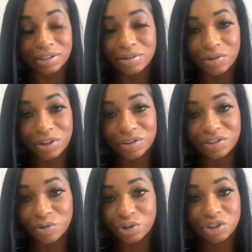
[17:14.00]
you know,
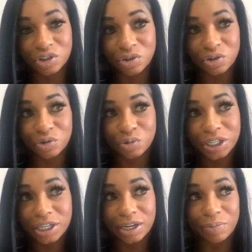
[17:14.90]
there's no show. We
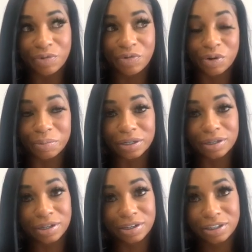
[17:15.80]
can't perform in
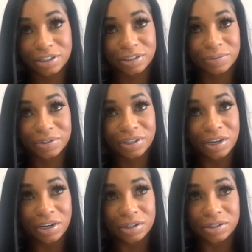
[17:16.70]
clubs,
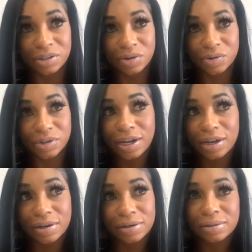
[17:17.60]
so
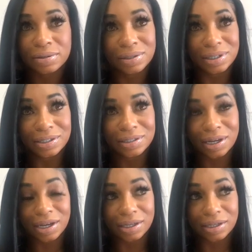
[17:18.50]
now it's
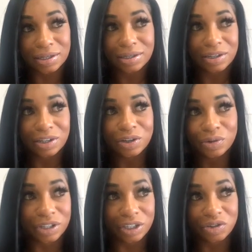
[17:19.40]
like
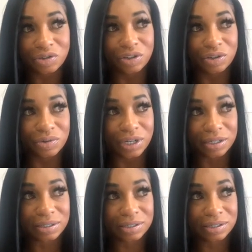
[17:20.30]
little things you can do
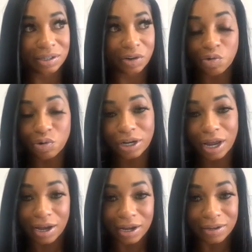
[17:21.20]
that's going
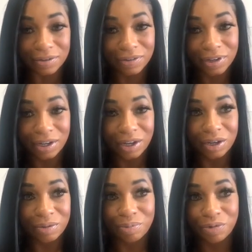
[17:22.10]
live,
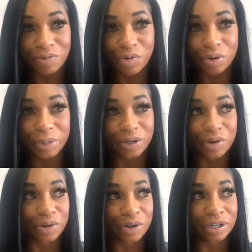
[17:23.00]
performing,
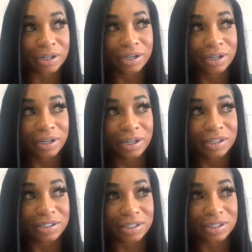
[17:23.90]
or
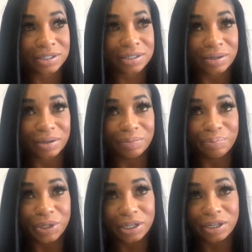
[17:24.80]
just
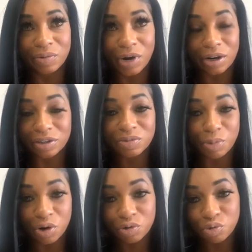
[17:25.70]
being around a
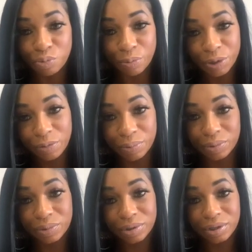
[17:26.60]
small group of
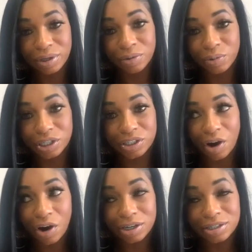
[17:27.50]
people, which
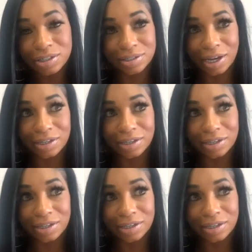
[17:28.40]
mm-hmm. artists